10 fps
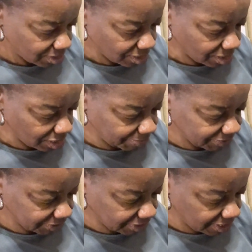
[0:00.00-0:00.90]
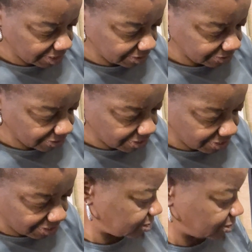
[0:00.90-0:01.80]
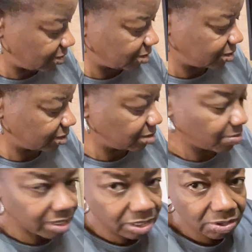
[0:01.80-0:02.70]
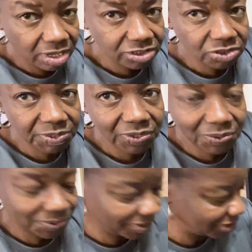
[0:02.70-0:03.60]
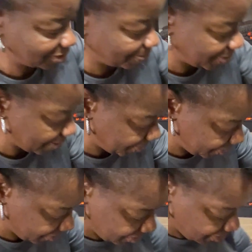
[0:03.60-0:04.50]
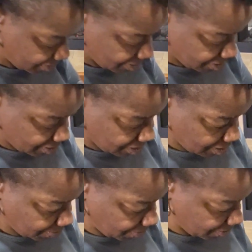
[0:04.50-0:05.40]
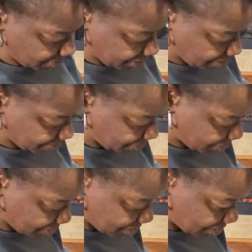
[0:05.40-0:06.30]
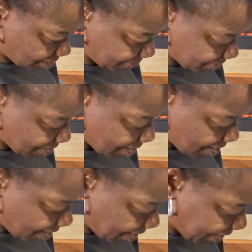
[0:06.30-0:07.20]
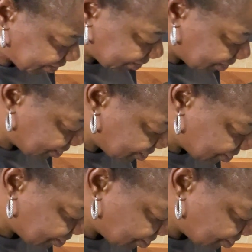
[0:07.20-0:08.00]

a couple seeds of these. So this is the Mardi Gras sweet orange pepper. I'm gonna put a couple and